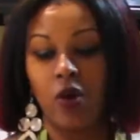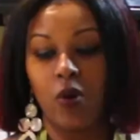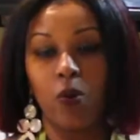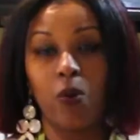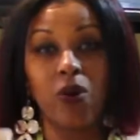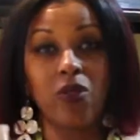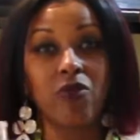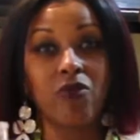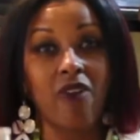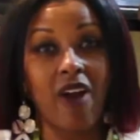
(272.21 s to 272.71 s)

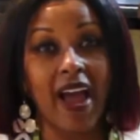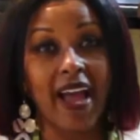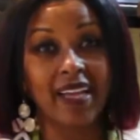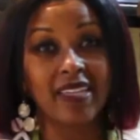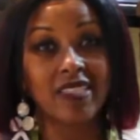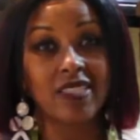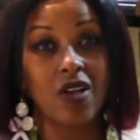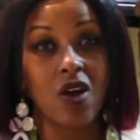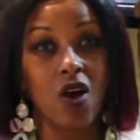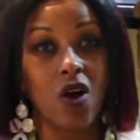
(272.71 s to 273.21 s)
with rock
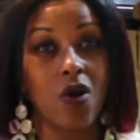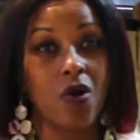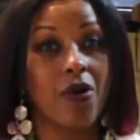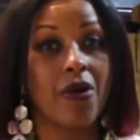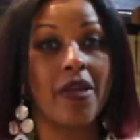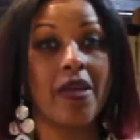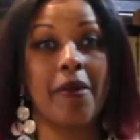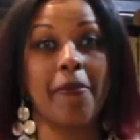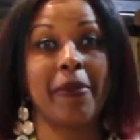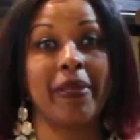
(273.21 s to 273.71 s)
salt or
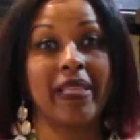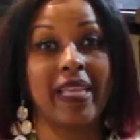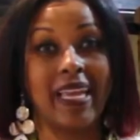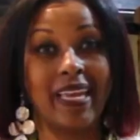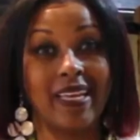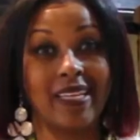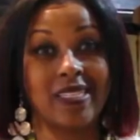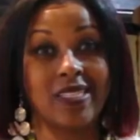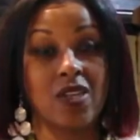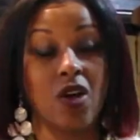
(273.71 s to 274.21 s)

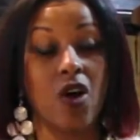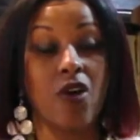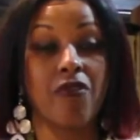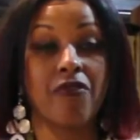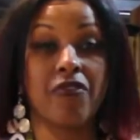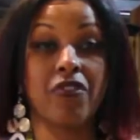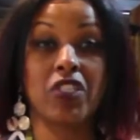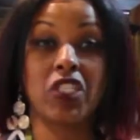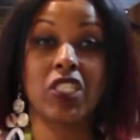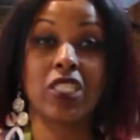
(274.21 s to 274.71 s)
Himalayan salt.
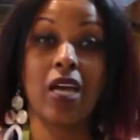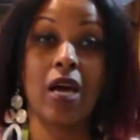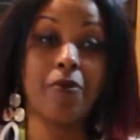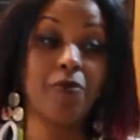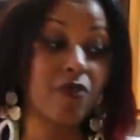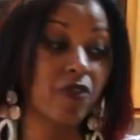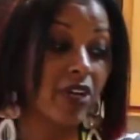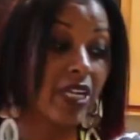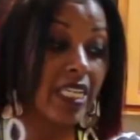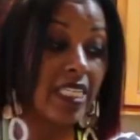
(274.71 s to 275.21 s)
For
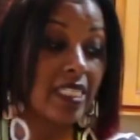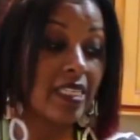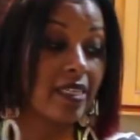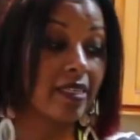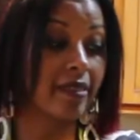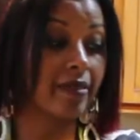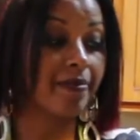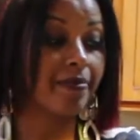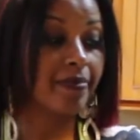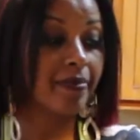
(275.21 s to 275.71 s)
some
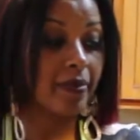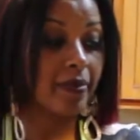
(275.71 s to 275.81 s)
reason,